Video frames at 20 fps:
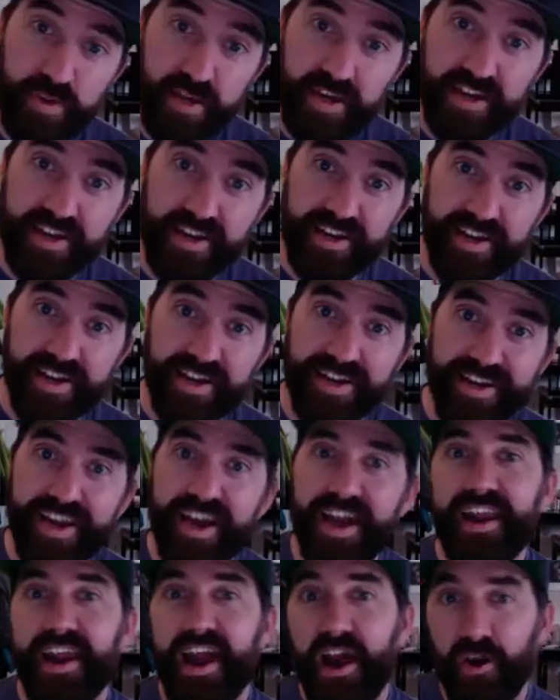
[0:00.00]
eating,
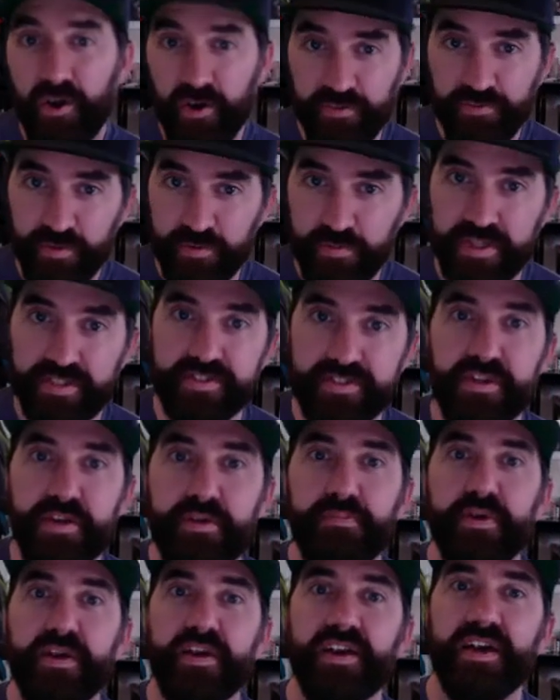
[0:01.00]
and how have you been
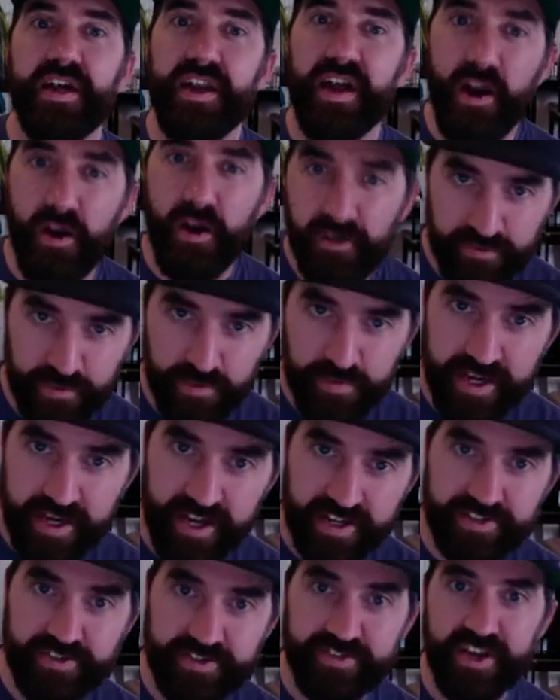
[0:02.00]
sleeping, and how have you been
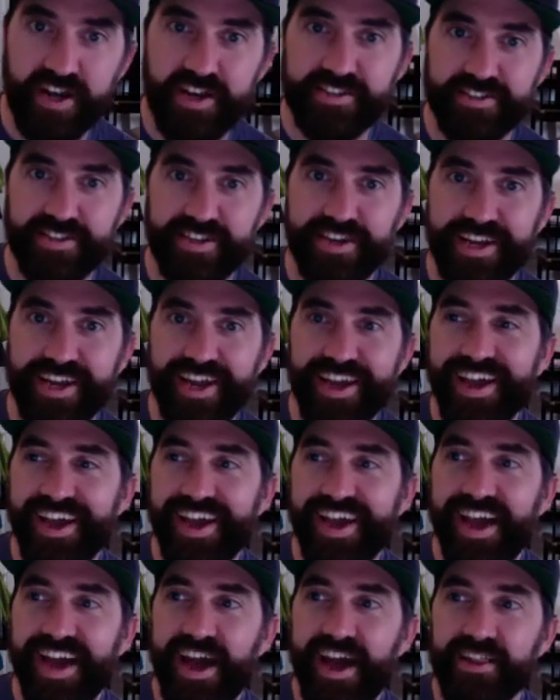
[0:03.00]
exercising?
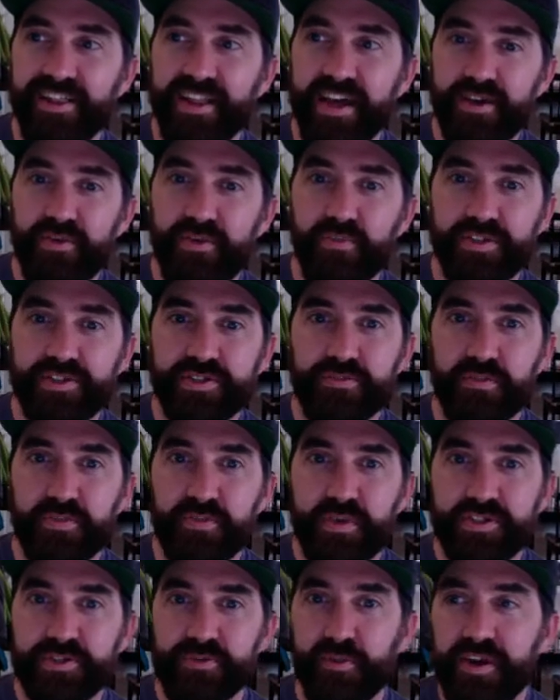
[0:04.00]
And like
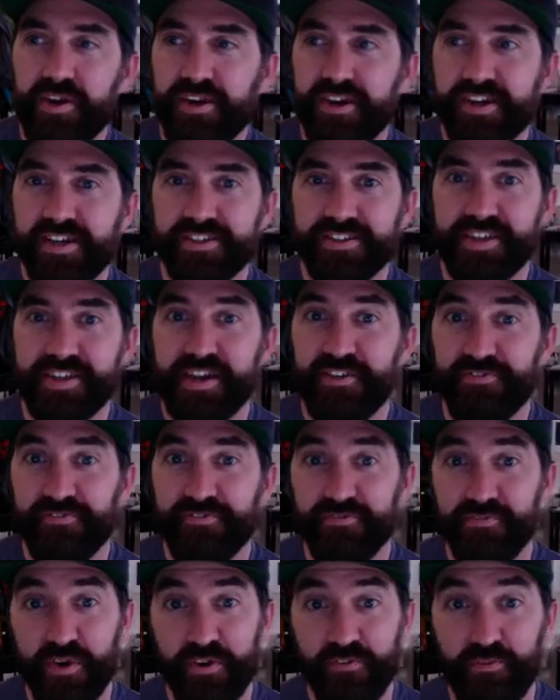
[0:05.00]
what's weird is if
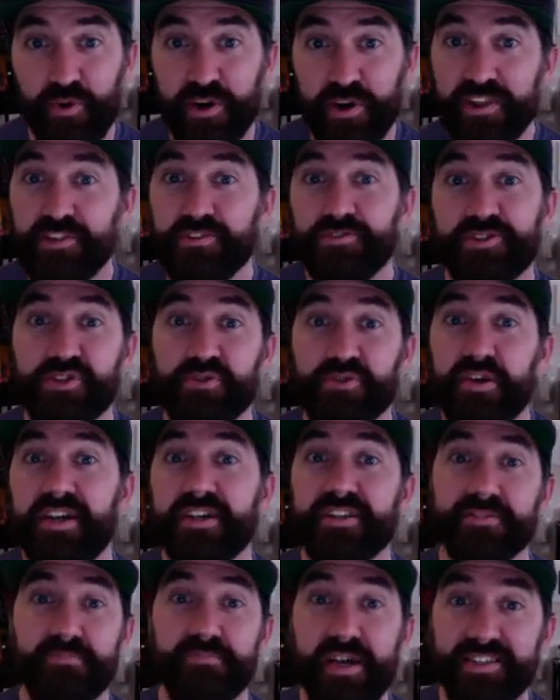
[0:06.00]
one of those 3
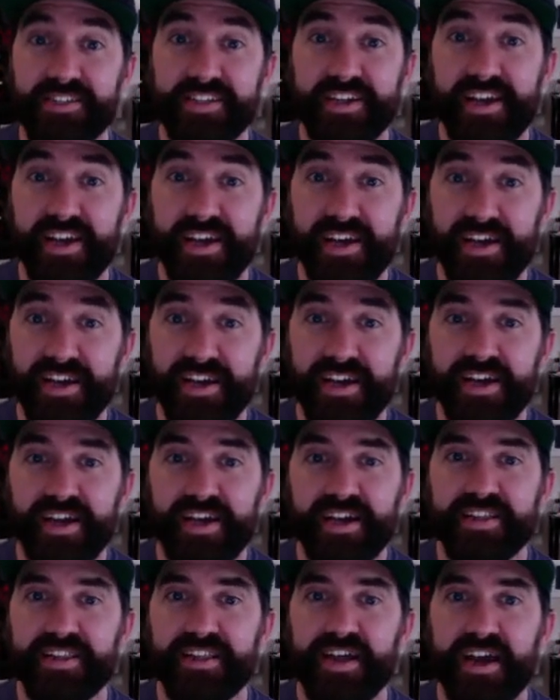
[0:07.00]
is missing,
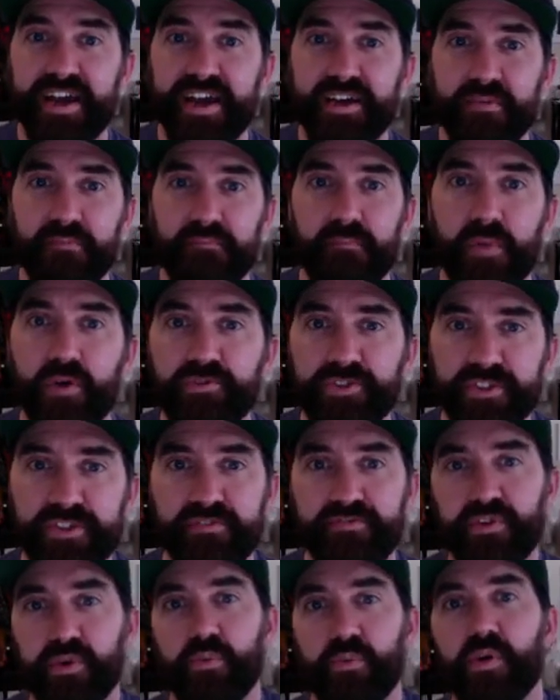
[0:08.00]
like most
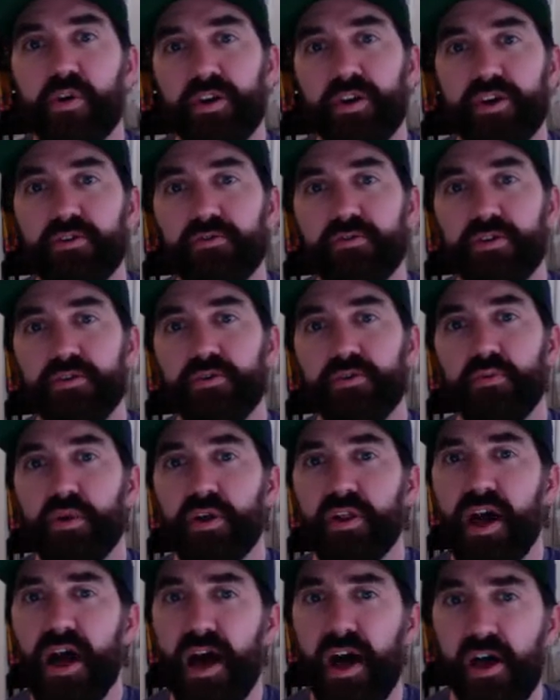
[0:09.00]
of the work you do
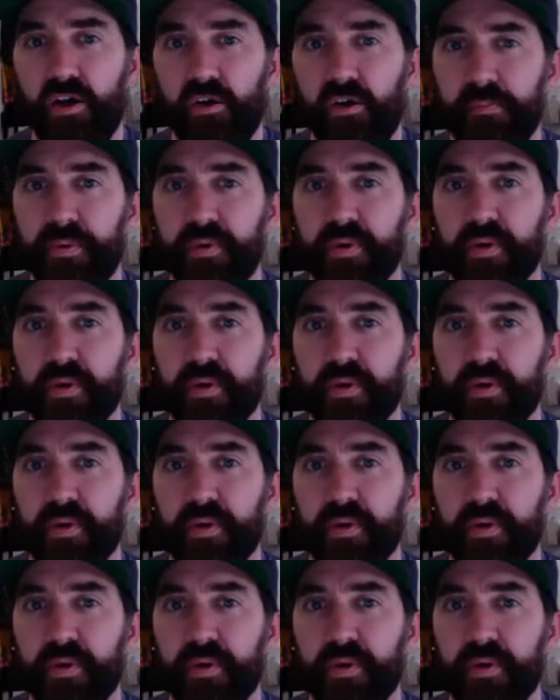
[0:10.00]
will help,